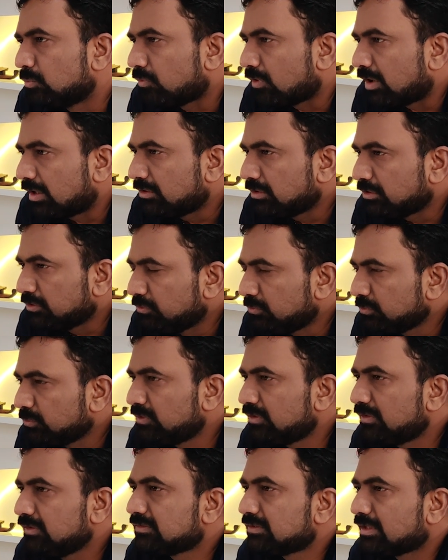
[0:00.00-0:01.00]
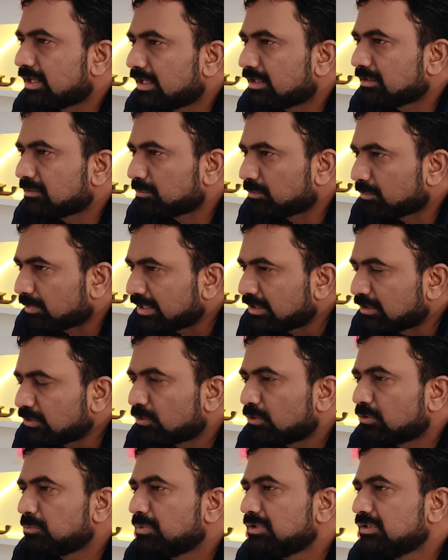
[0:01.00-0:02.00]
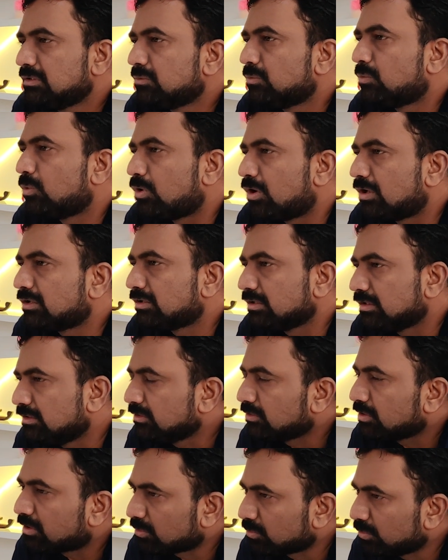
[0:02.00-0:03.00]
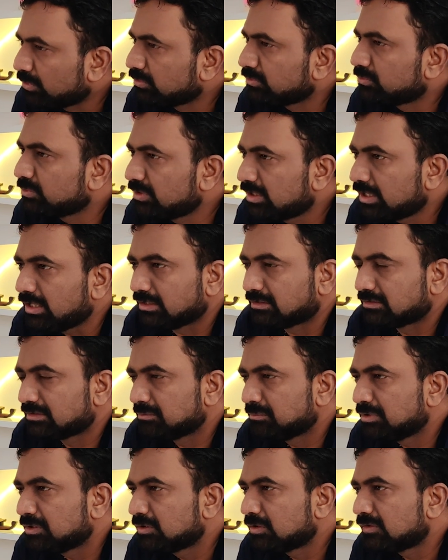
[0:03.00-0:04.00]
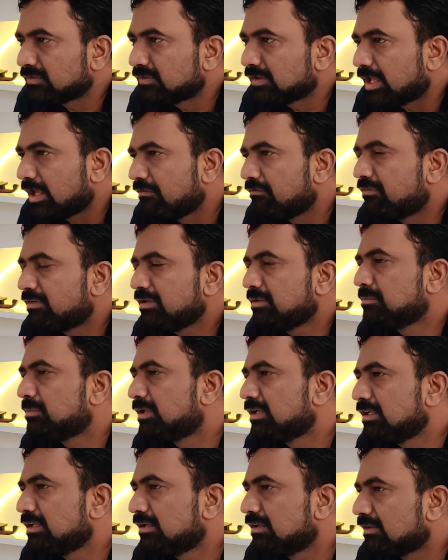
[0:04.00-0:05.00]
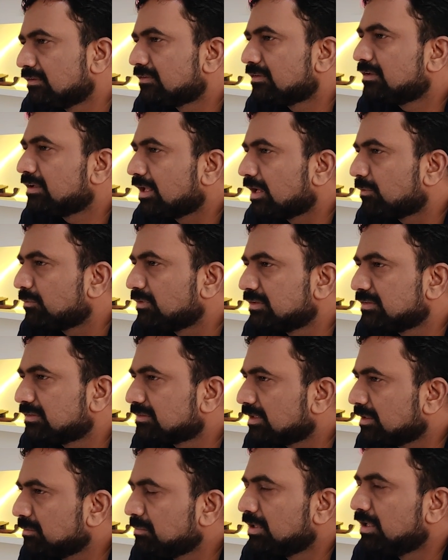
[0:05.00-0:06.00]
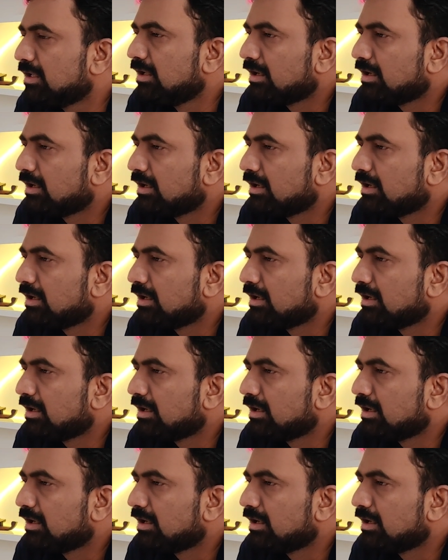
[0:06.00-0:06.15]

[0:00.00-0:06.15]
What you desire might not be the what you are going to get, because everybody doesn't have the same